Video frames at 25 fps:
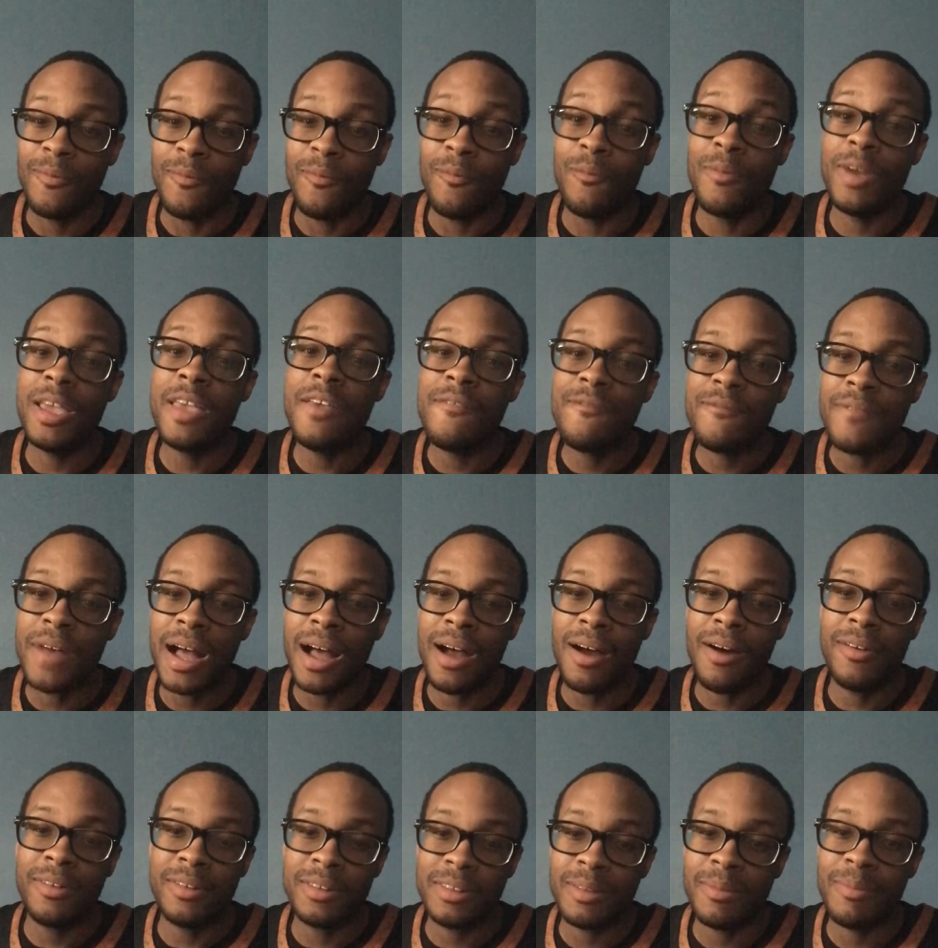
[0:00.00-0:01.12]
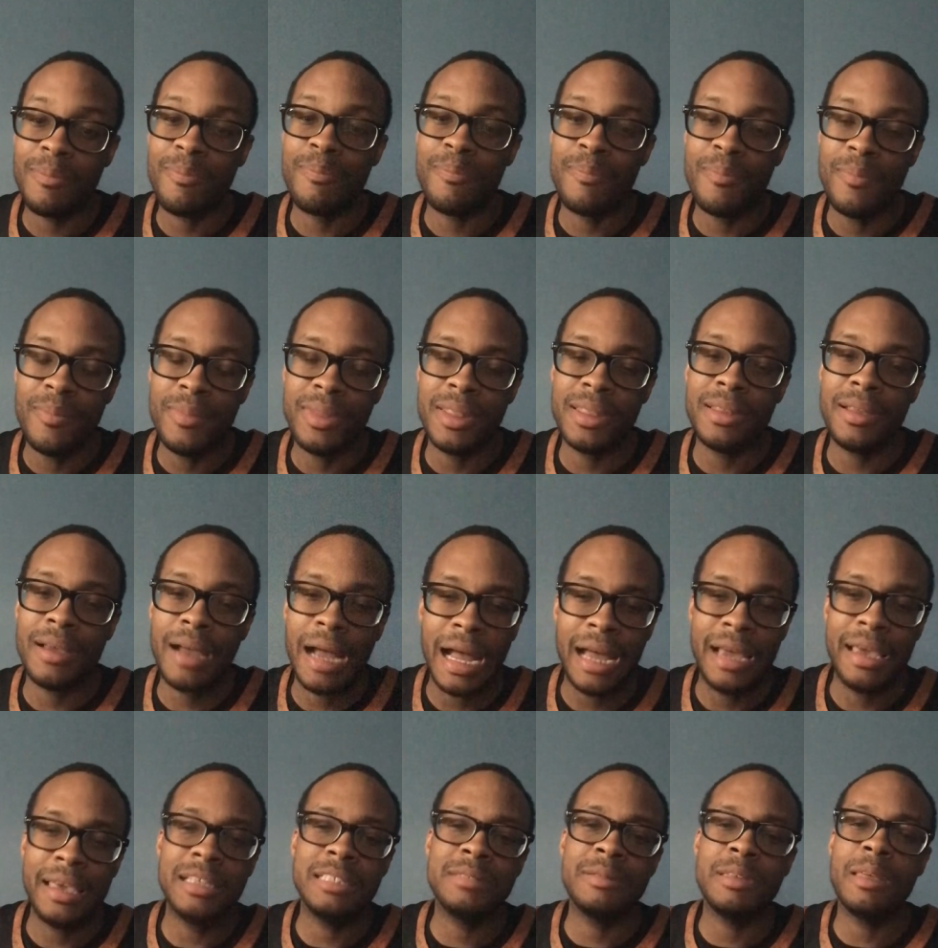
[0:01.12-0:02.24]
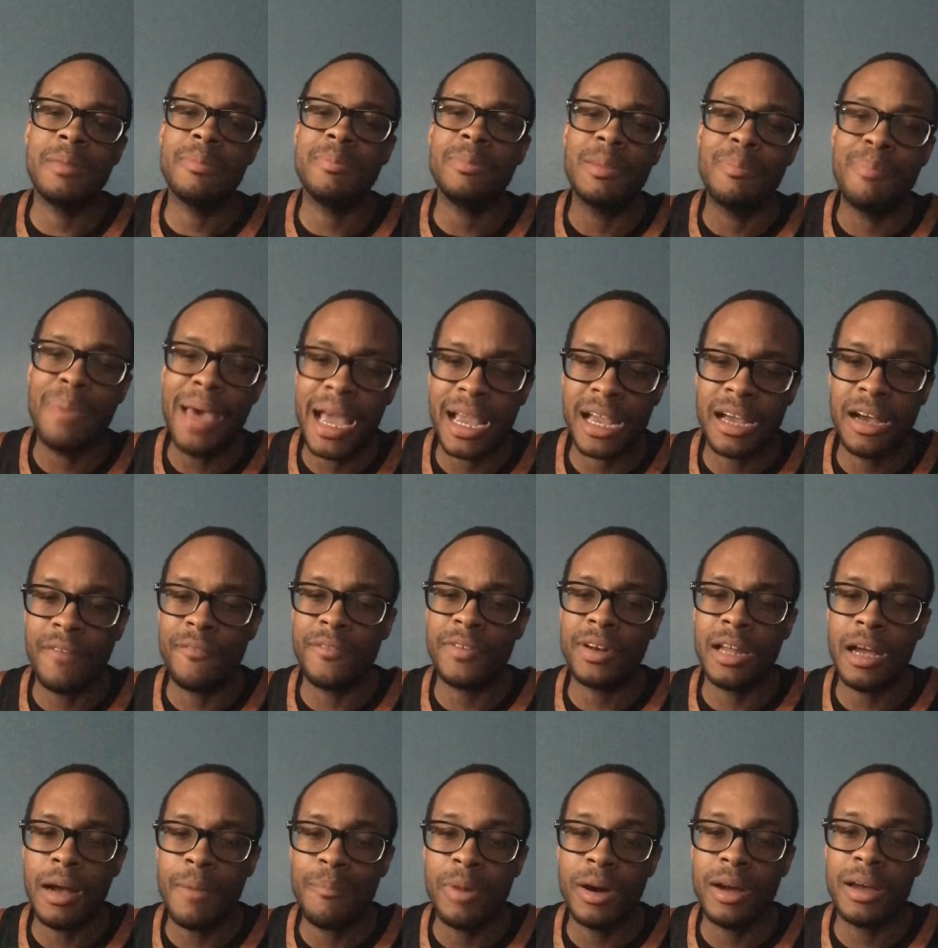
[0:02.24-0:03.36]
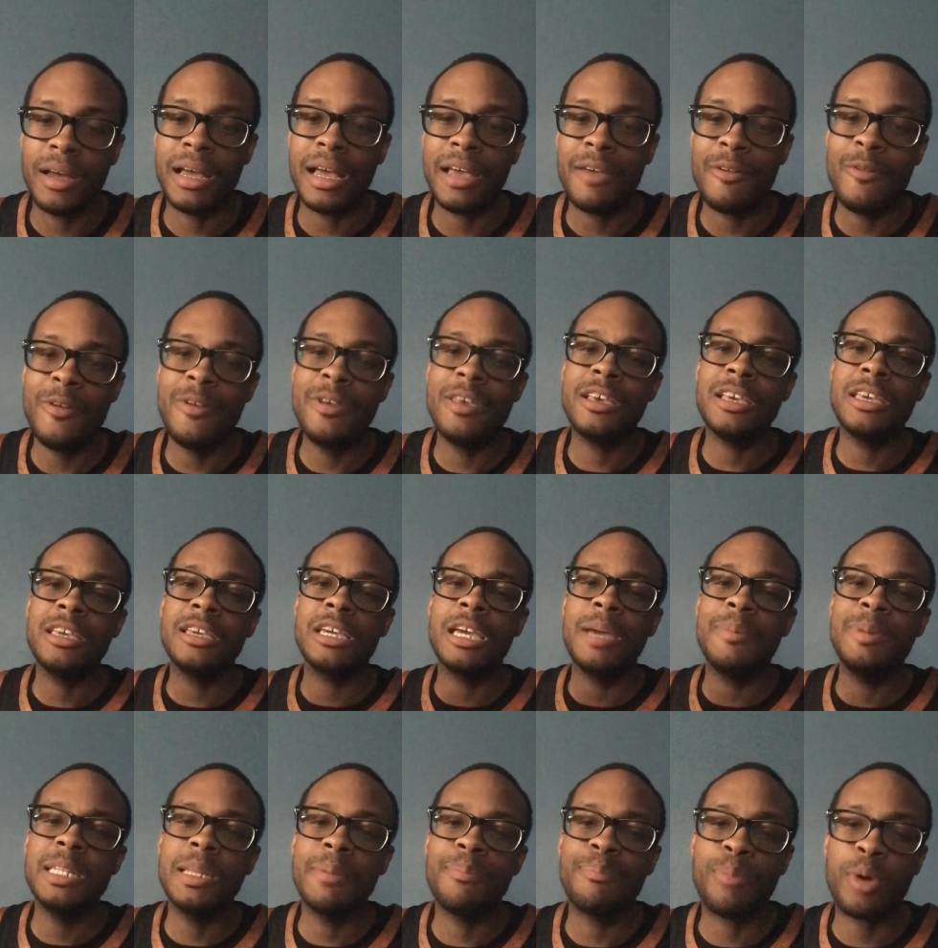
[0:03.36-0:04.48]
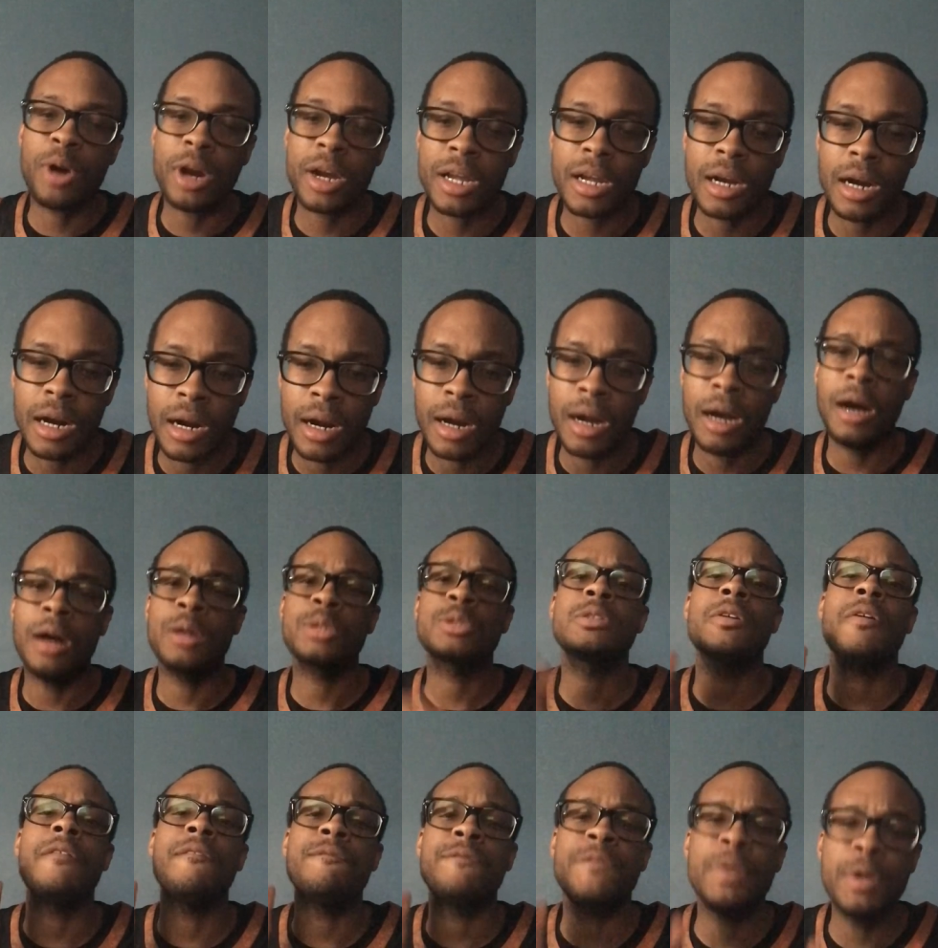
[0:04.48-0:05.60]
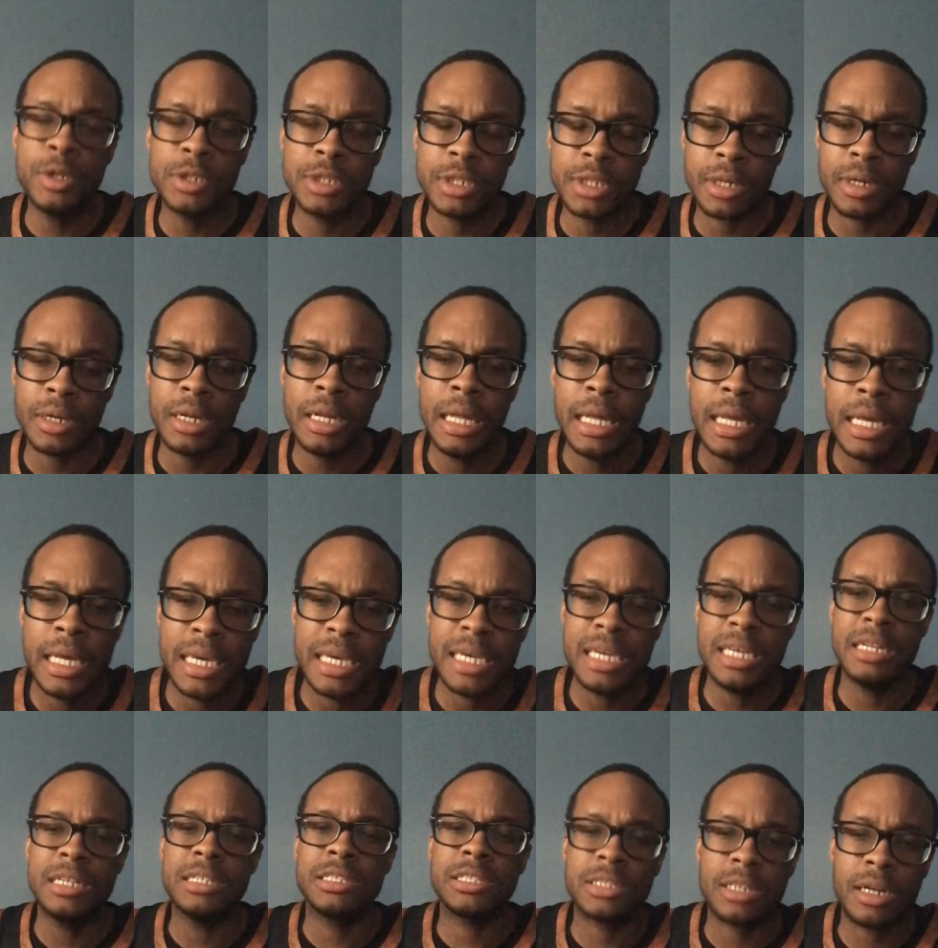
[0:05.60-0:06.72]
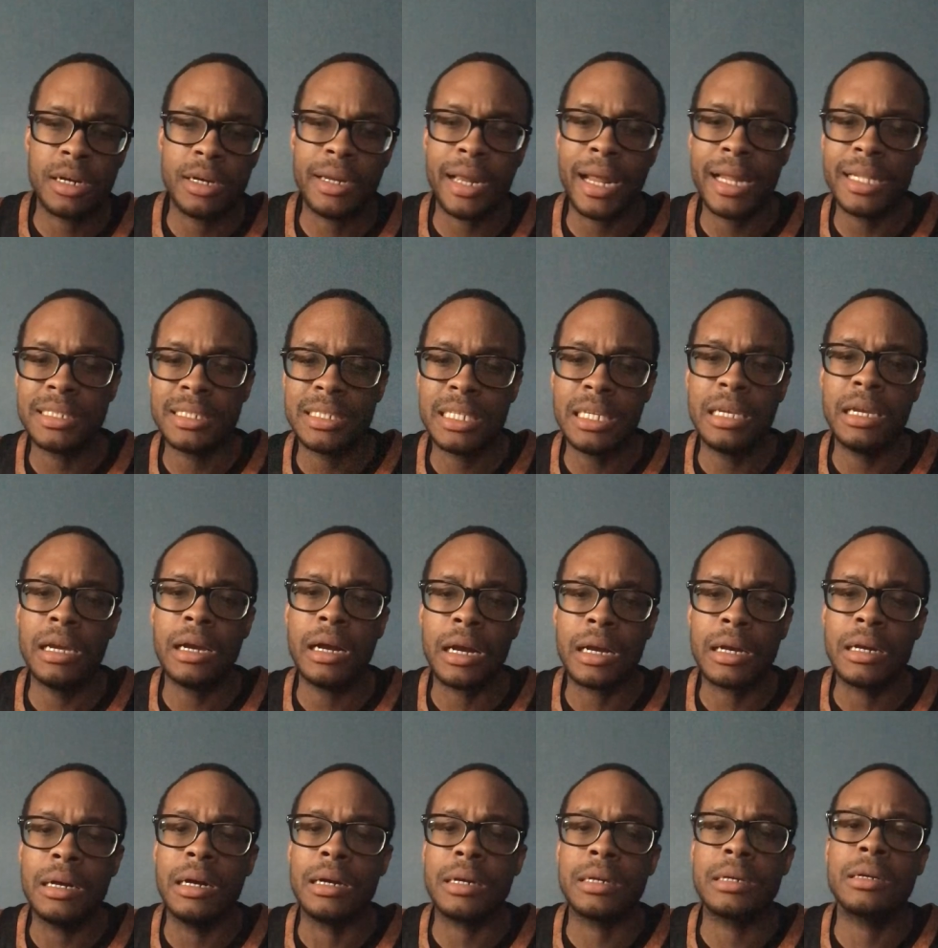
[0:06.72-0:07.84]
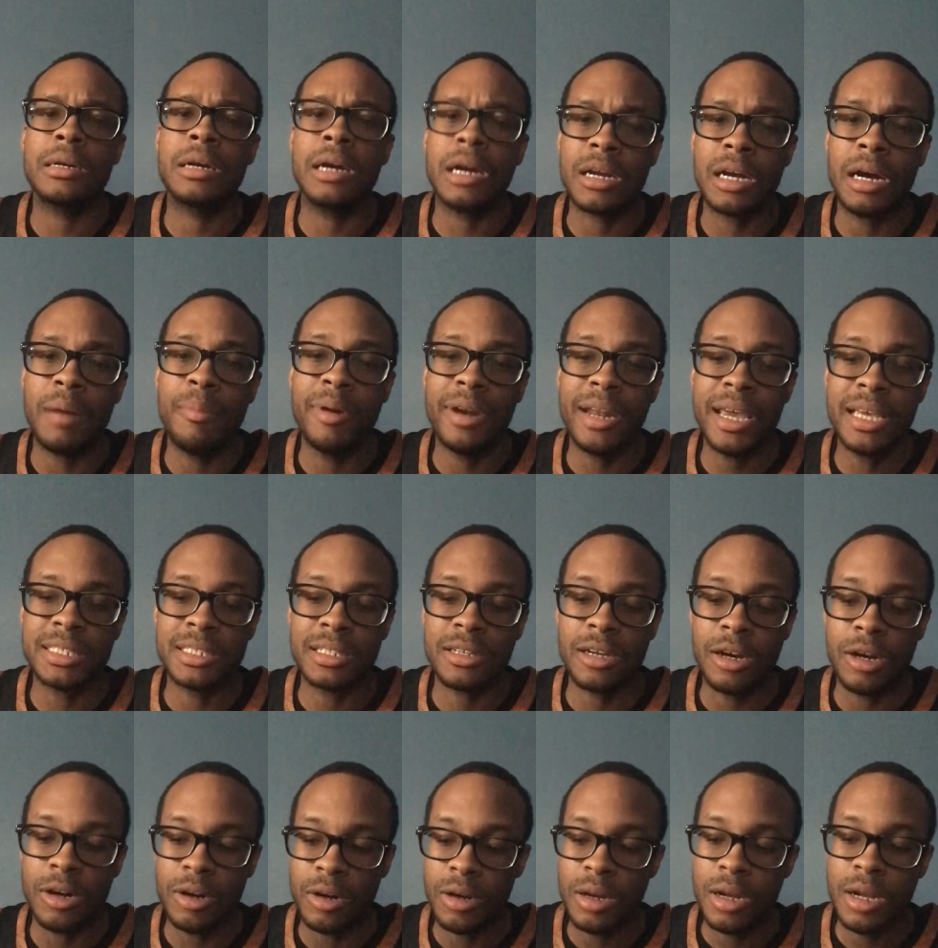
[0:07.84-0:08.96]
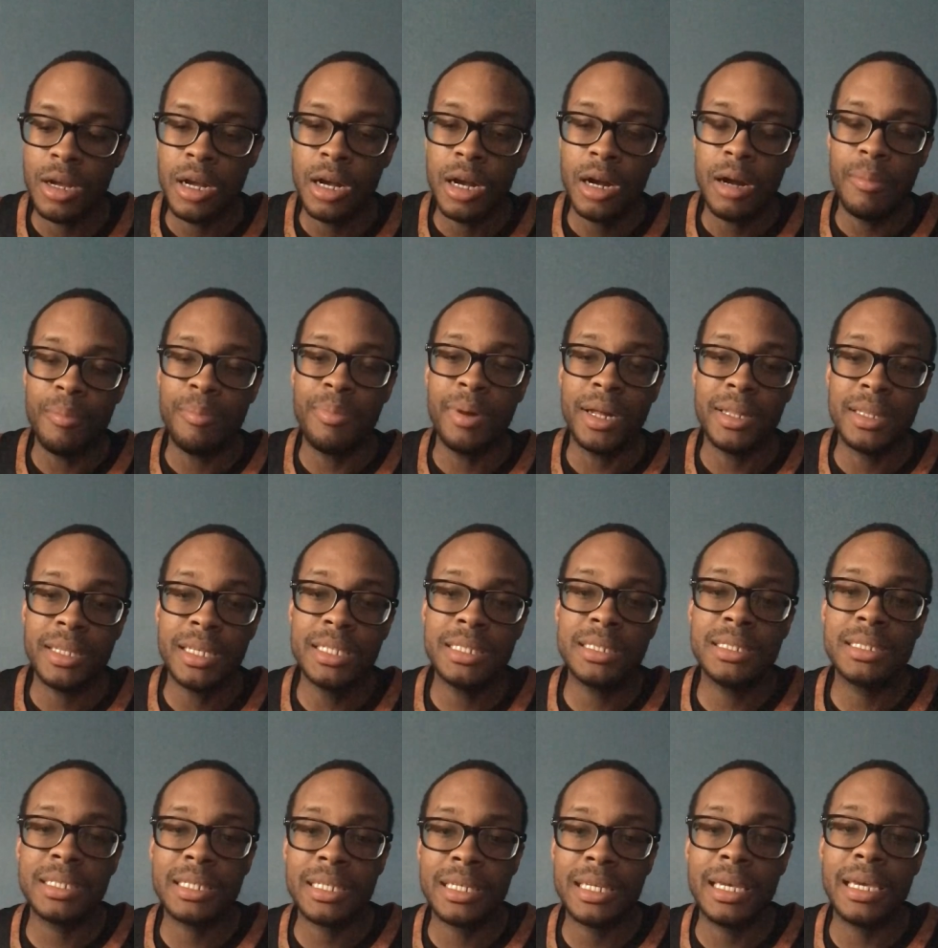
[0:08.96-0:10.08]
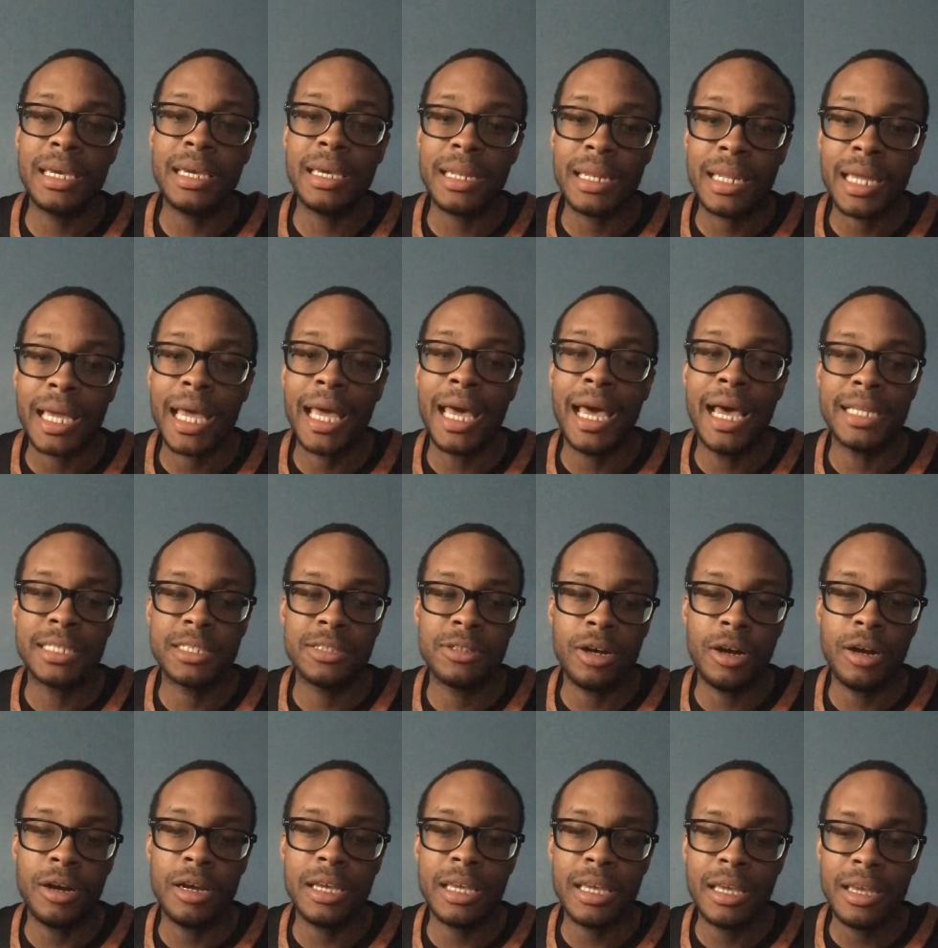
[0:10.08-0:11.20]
we found, he's going to get the backup for now, but he could be the point guard of the future. He just turned 19 a couple days ago, but this kid has the